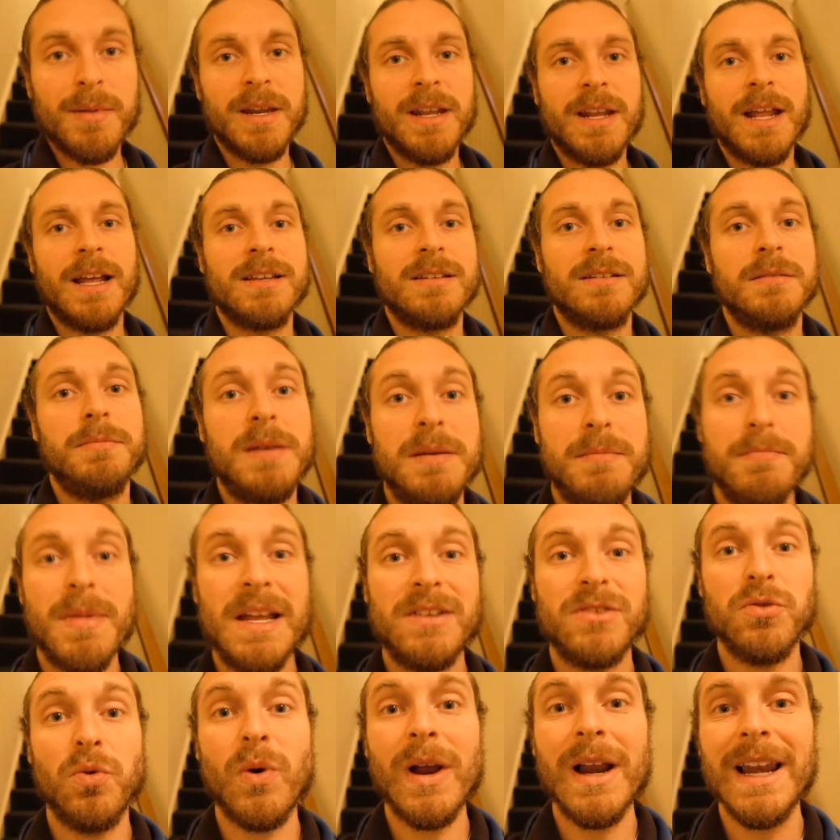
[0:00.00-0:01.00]
has to be
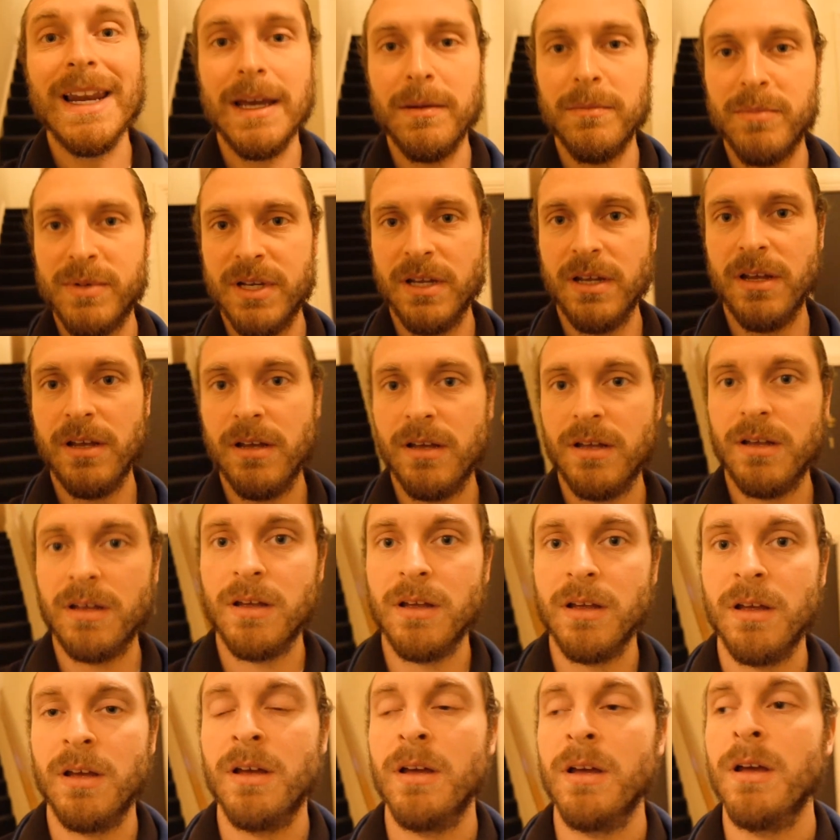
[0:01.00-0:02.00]
metal clipped
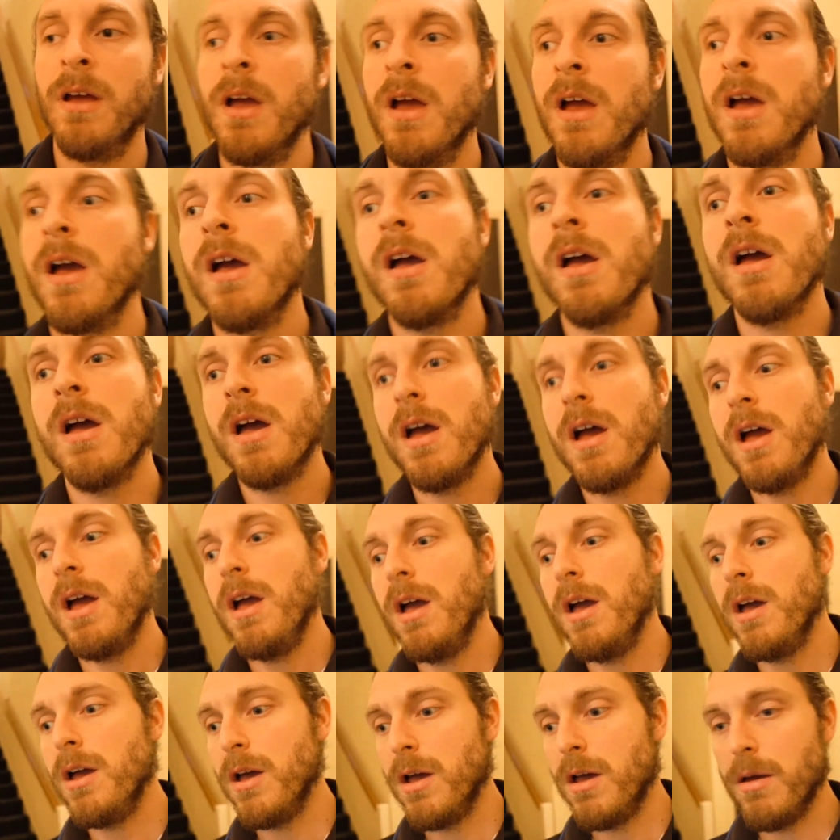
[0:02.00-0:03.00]

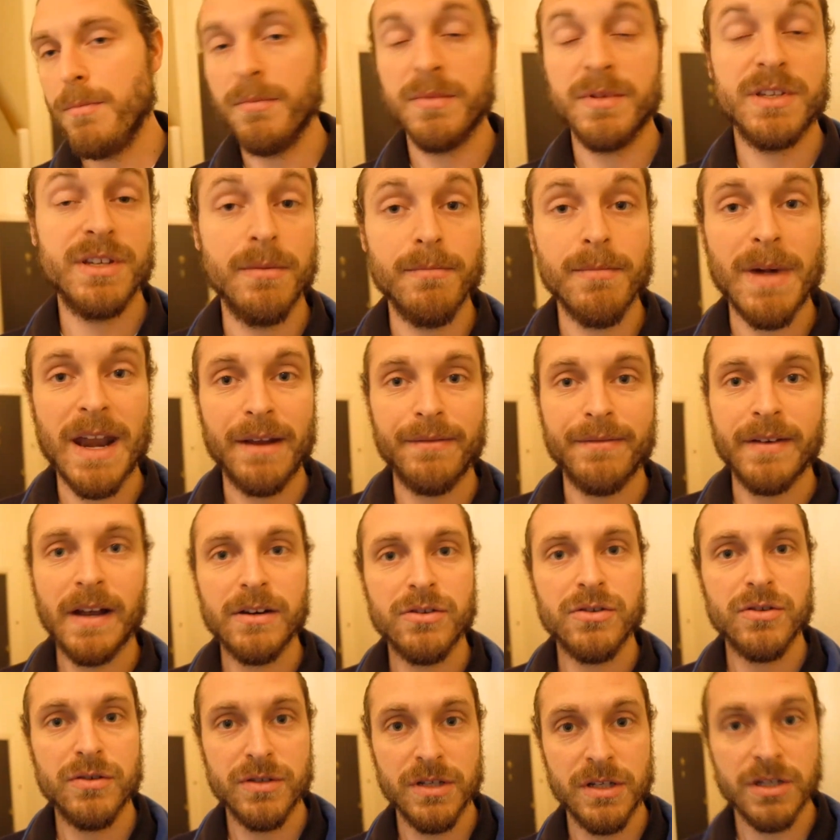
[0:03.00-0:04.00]
to
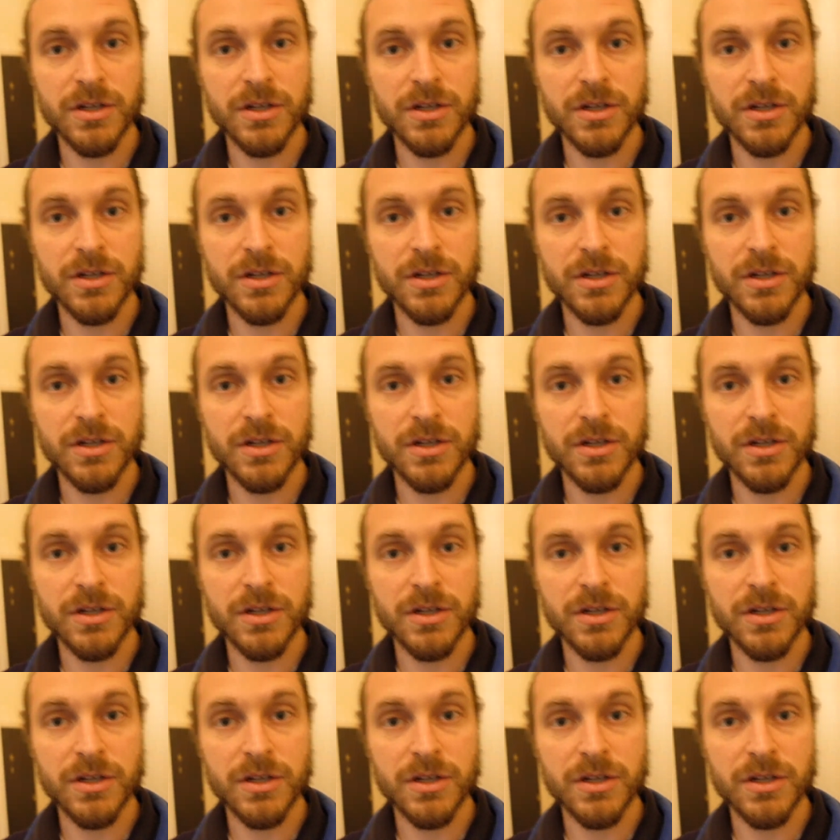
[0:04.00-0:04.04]
manufacturer's